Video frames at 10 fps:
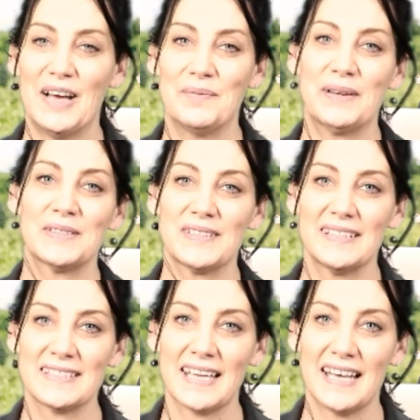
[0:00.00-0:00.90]
Because in
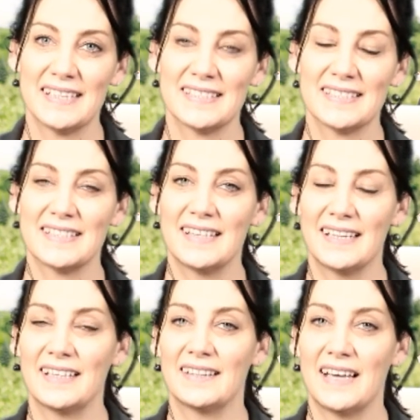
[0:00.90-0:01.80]
this case,
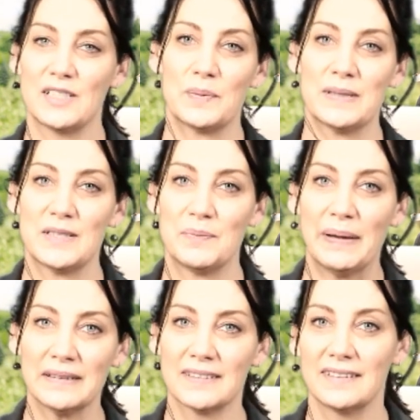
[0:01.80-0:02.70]
the husband
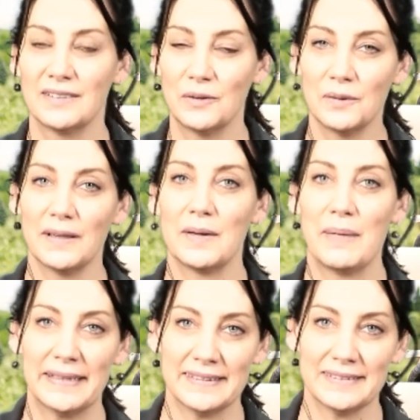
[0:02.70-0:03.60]
spent all their
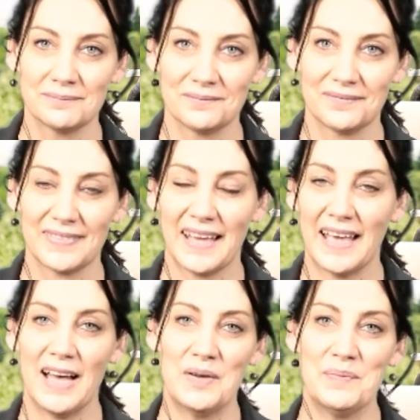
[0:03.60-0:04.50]
money
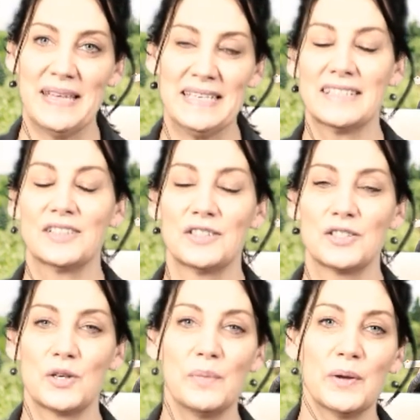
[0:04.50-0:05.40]
and didn't
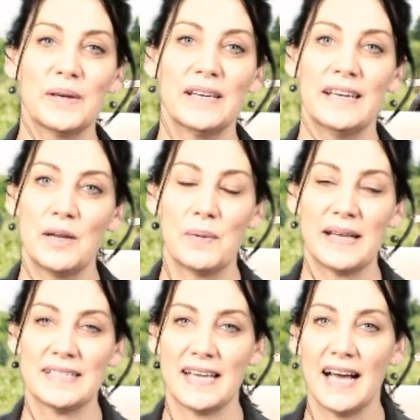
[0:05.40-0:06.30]
contribute in any
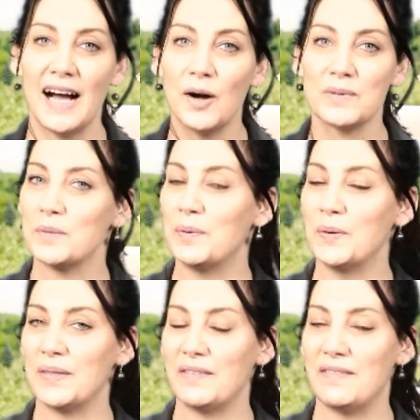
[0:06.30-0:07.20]
way to help
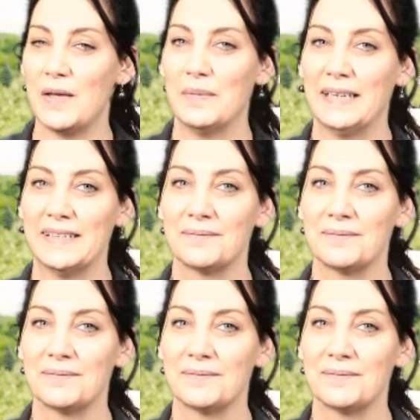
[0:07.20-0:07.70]
support the family.